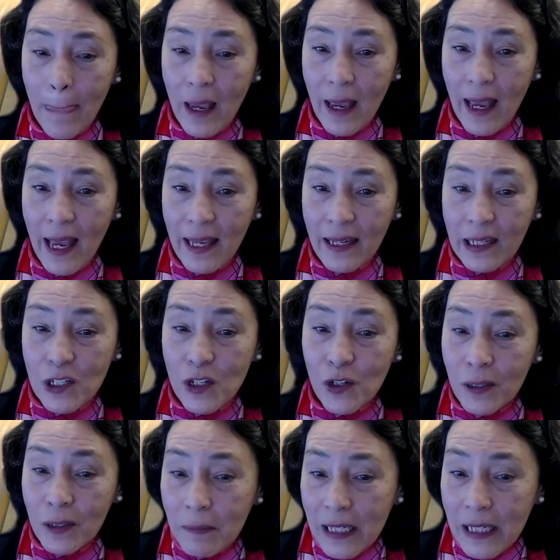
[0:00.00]
And I
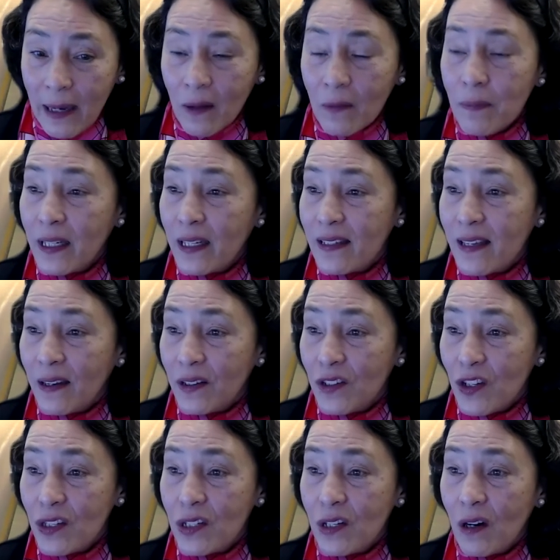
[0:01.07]
turned him down because I had
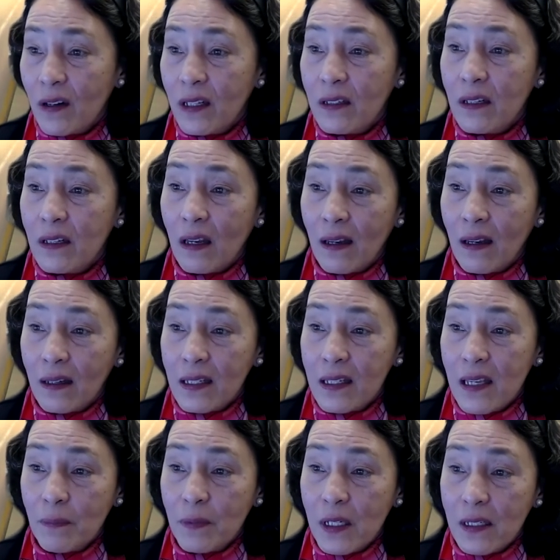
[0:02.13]
just started uh,
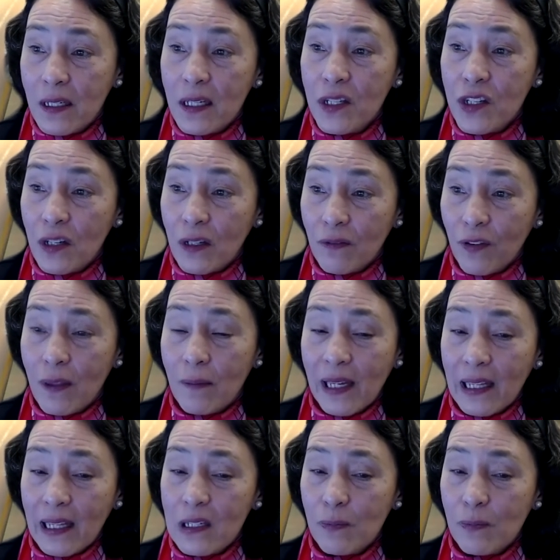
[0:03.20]
accepted teaching for the
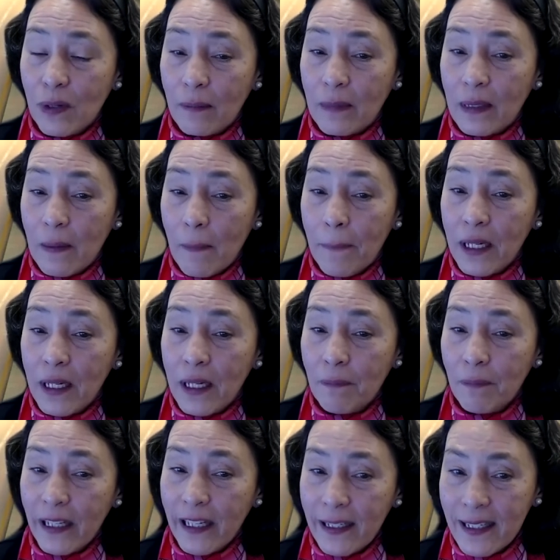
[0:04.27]
math department, but it
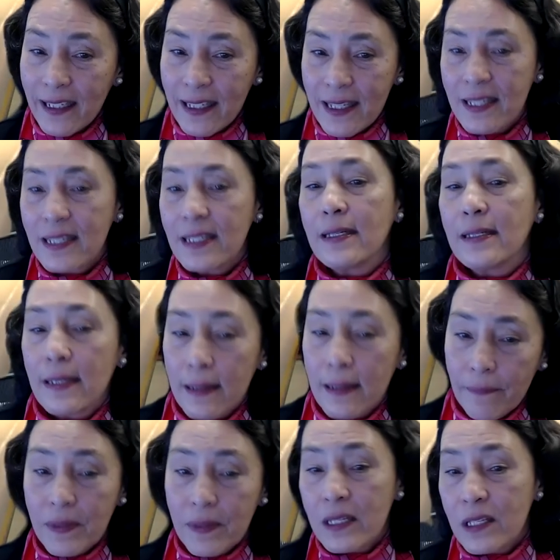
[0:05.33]
planted a seed.
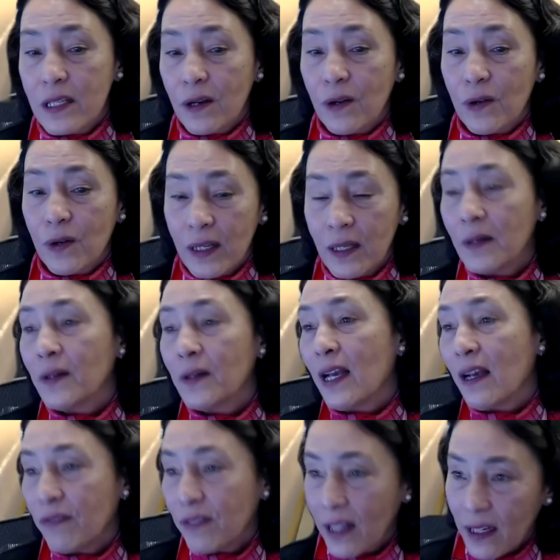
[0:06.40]
So a year and a
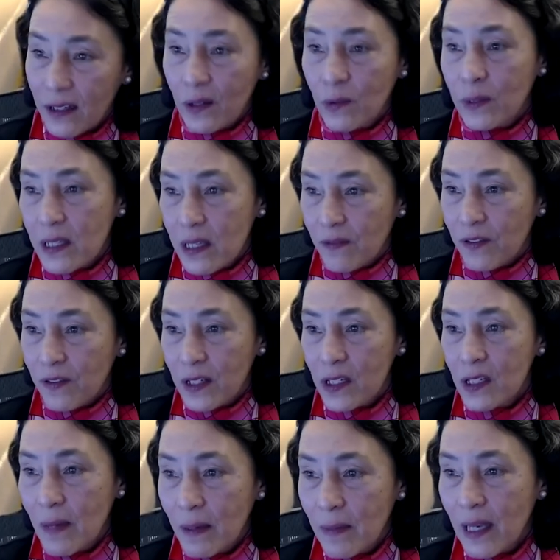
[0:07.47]
half later, once I finished
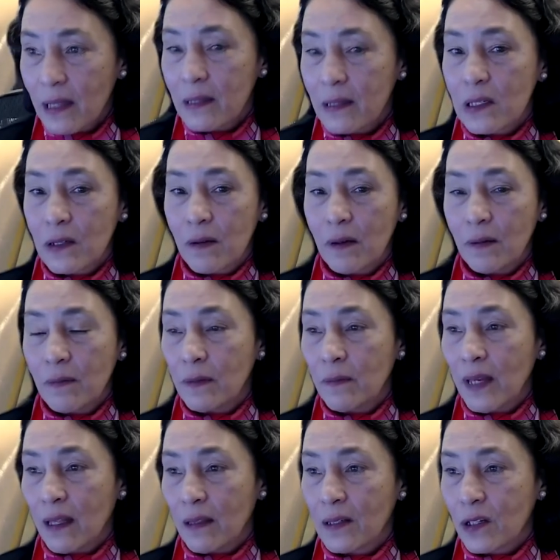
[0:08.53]
my math, de-
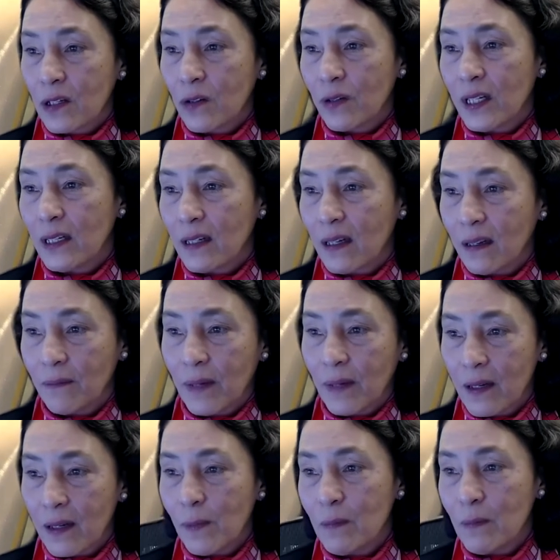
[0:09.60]
math degree and I, my
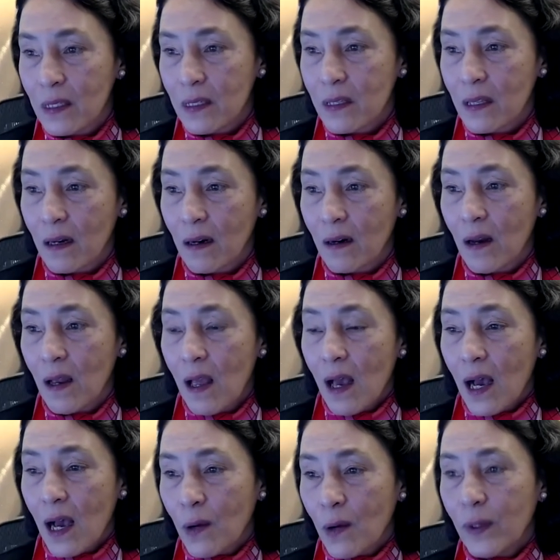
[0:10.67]
commitments there,
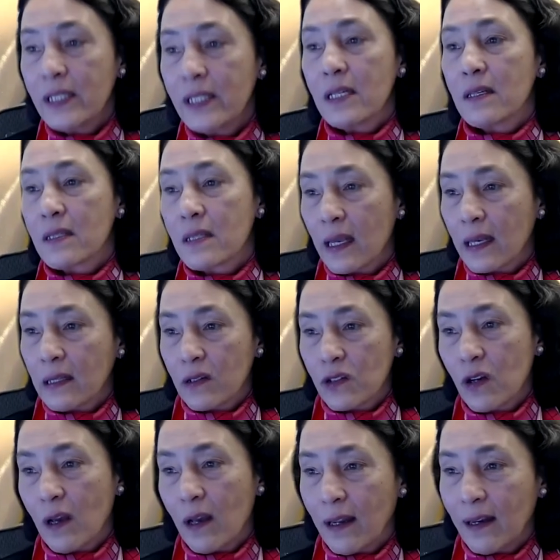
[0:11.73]
I went to the
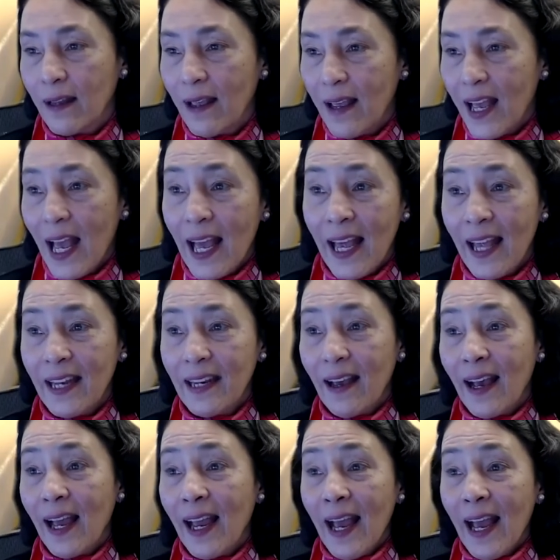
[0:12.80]
cyclotron and
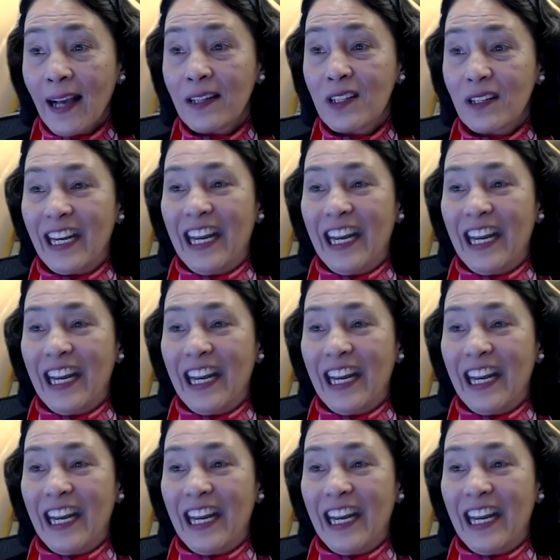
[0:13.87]
I actually